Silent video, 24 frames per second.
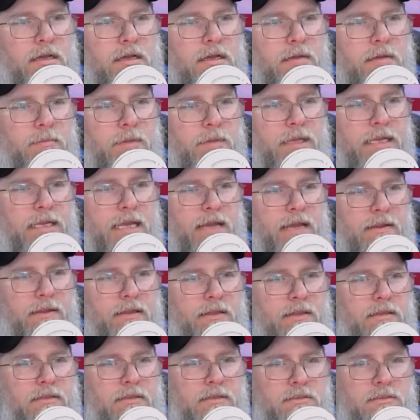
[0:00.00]
But yeah,
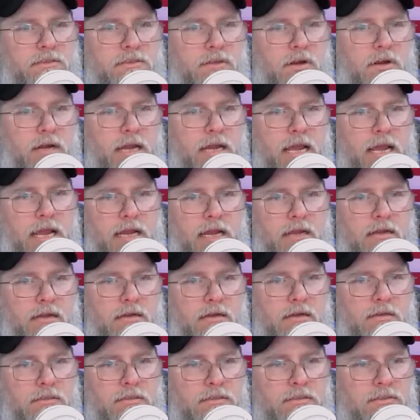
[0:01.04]
the
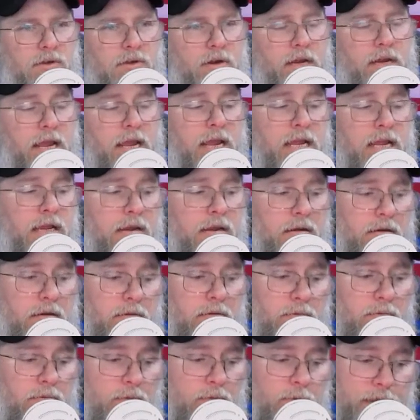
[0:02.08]
Stargate
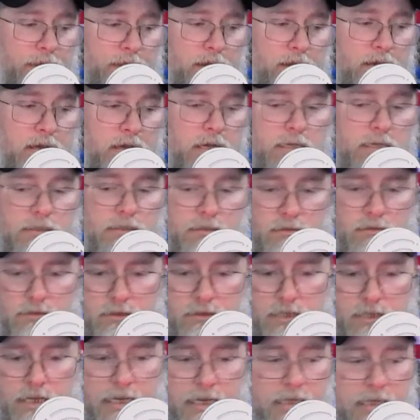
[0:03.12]
will be done as soon as
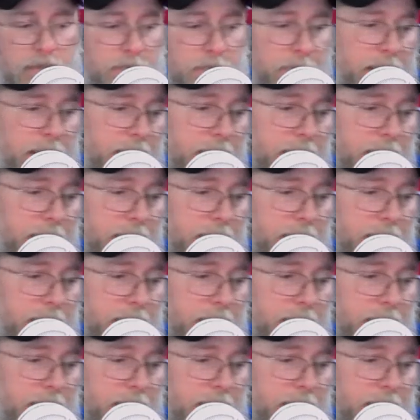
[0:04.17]
I get the bear